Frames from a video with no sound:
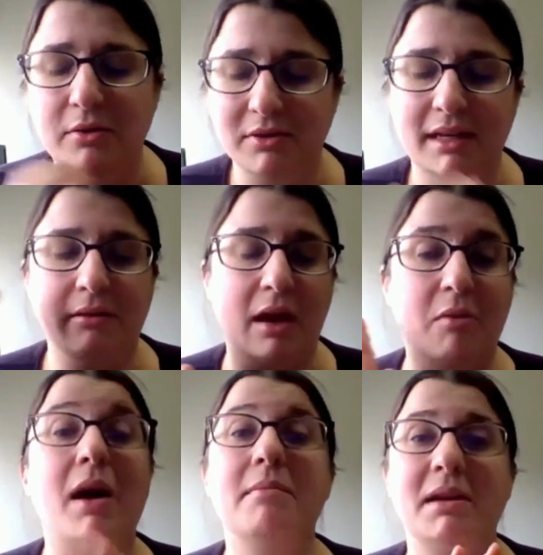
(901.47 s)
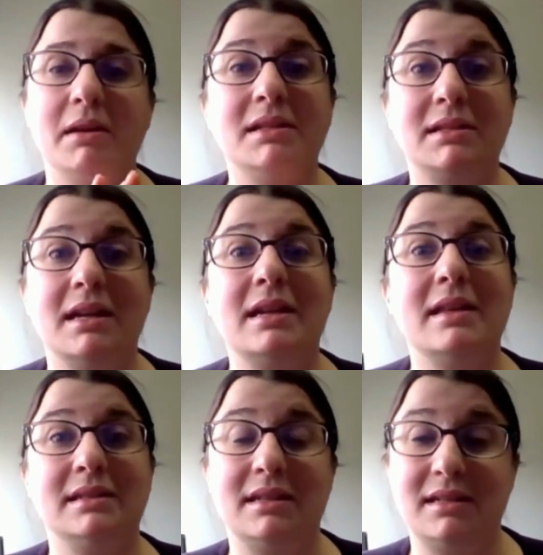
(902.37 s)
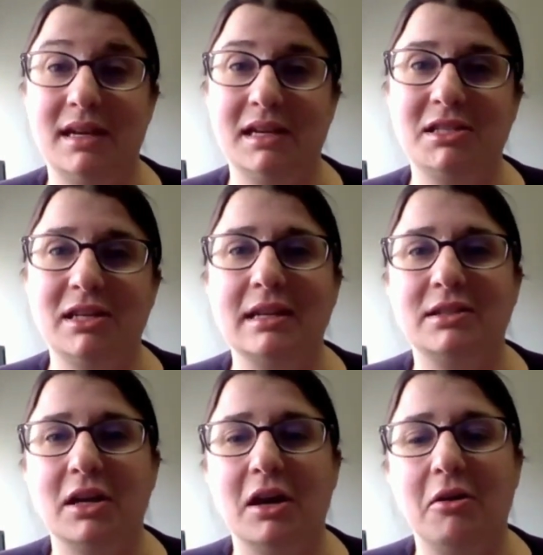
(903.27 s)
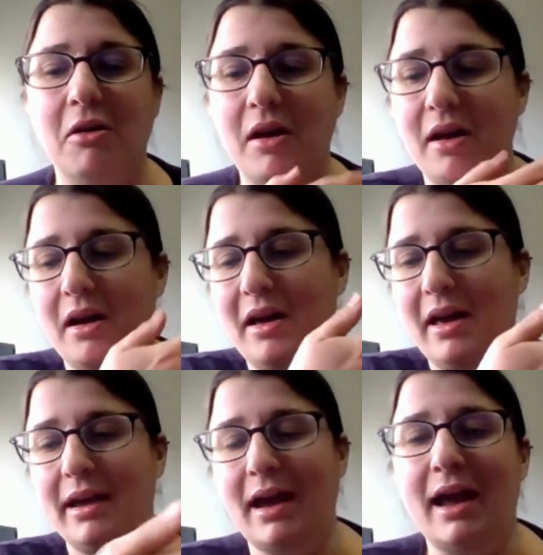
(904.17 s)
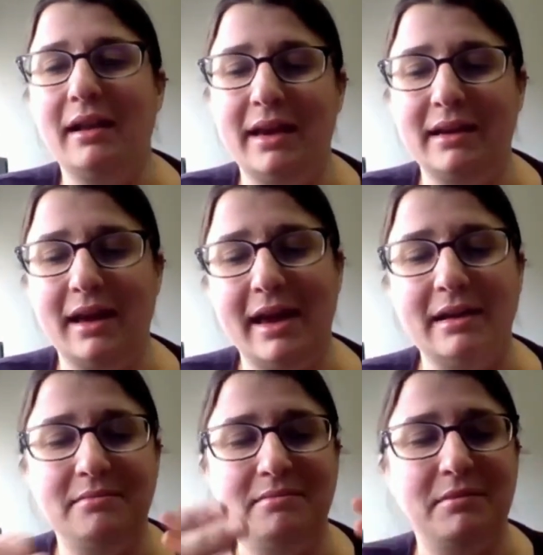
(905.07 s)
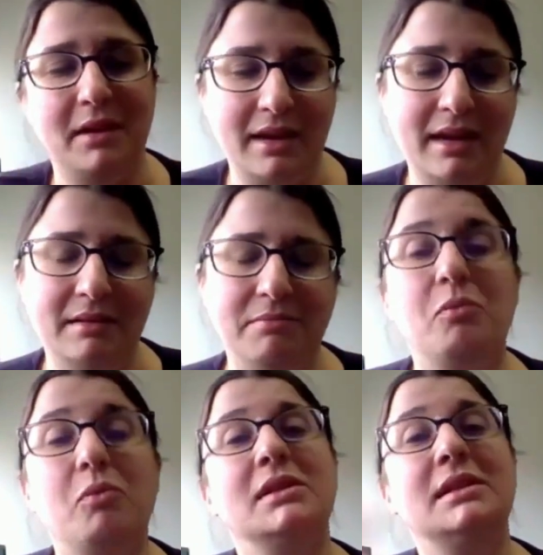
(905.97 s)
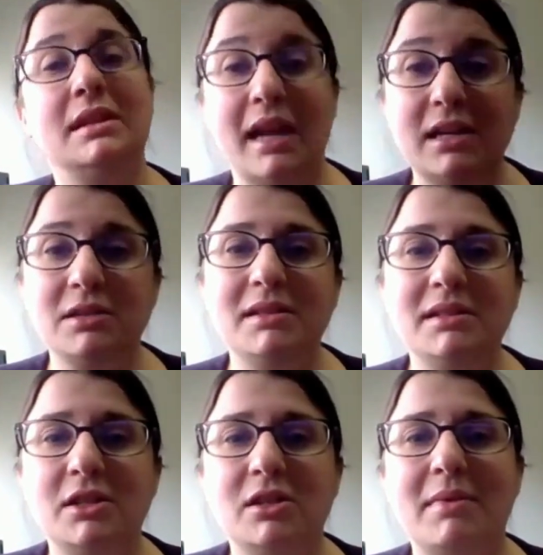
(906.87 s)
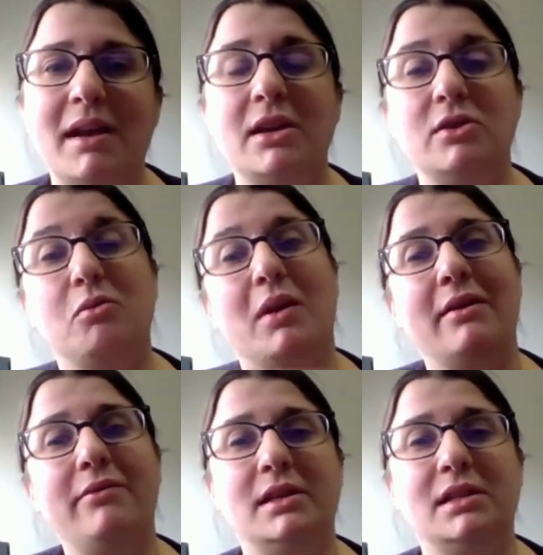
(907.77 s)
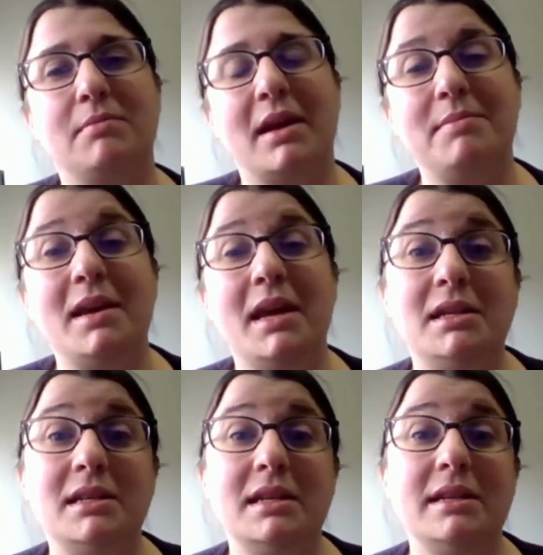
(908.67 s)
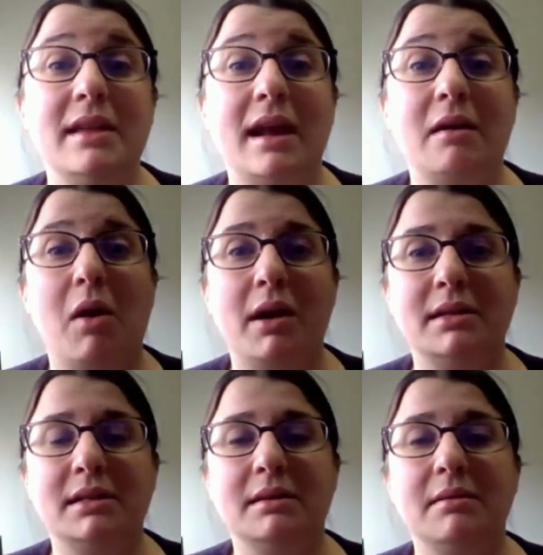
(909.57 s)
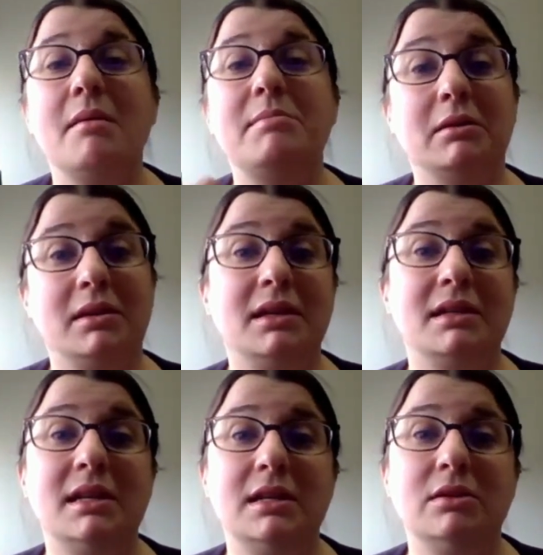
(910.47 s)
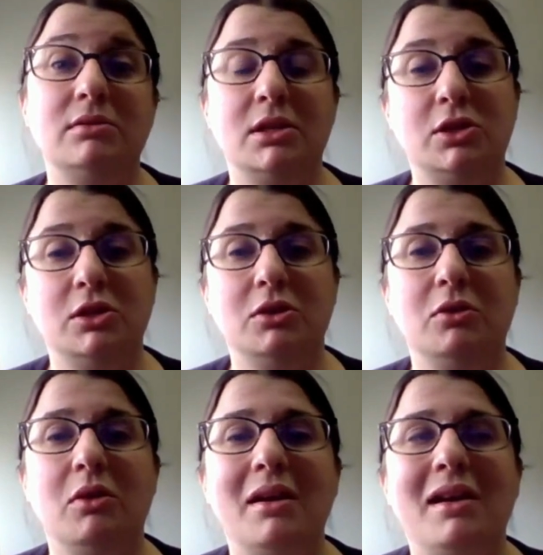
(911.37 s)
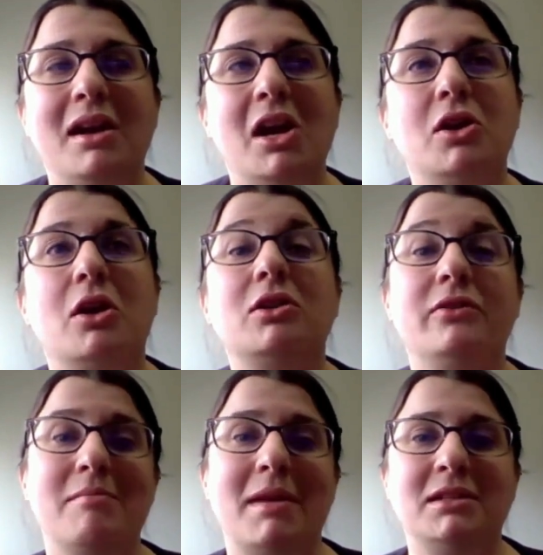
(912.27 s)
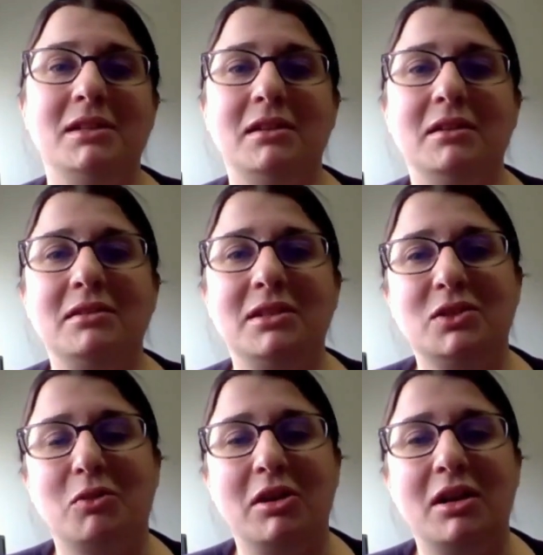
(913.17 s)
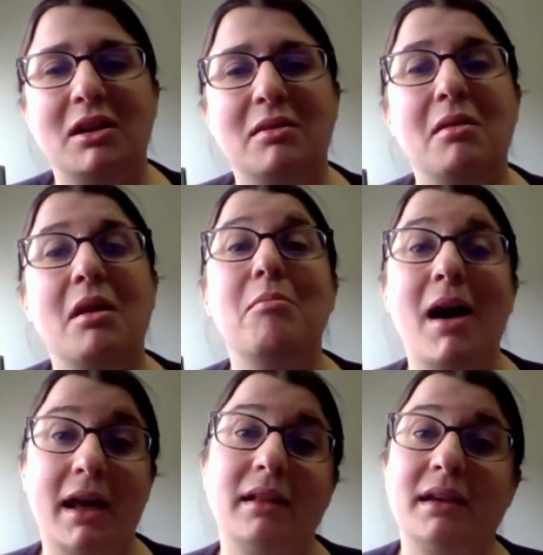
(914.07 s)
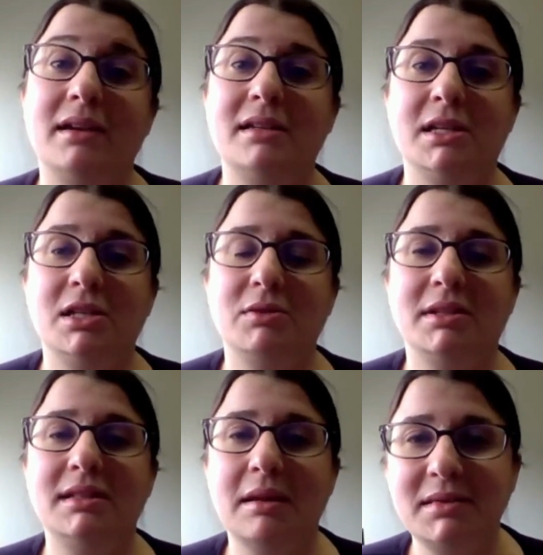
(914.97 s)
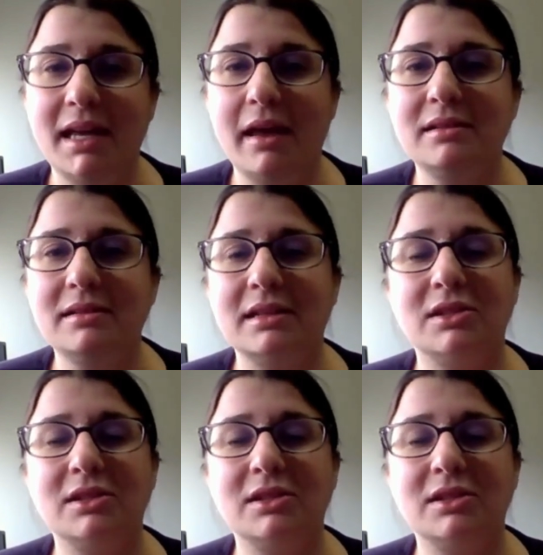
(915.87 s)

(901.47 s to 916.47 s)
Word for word: I knew I was like, okay, I want to be able to study this in a dish, and so it kind of like I again, I was in Angelman syndrome, and I knew when I finished my PhD that I wanted to be able to continue to do neurodevelopmental disorder modeling in a dish with stem cells.